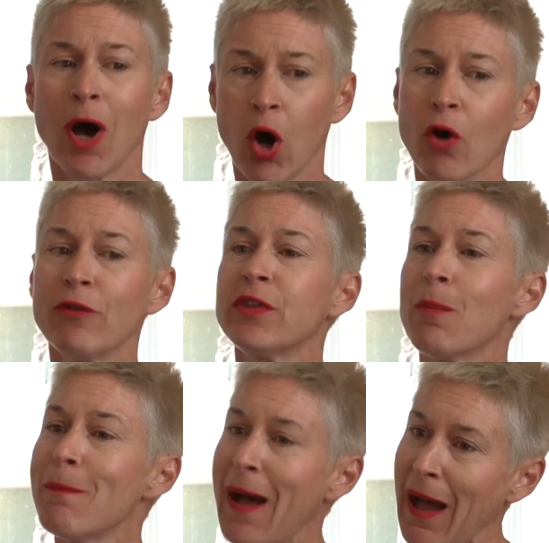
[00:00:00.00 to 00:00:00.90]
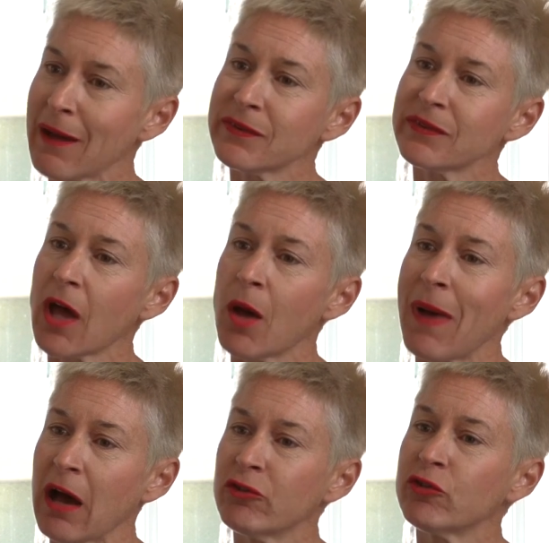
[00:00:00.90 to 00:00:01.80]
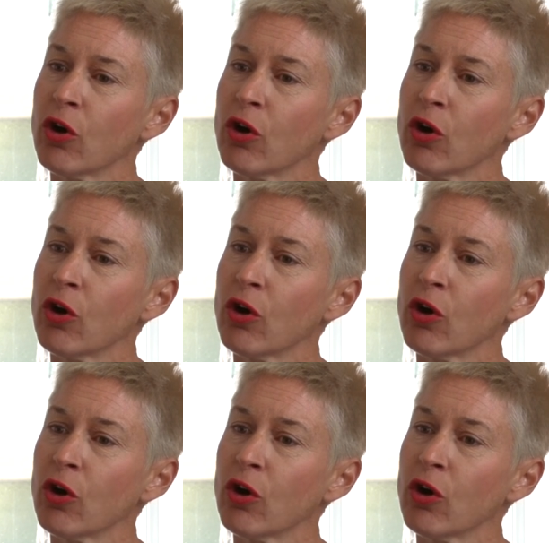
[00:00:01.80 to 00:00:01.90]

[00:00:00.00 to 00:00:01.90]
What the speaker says: of the mass amount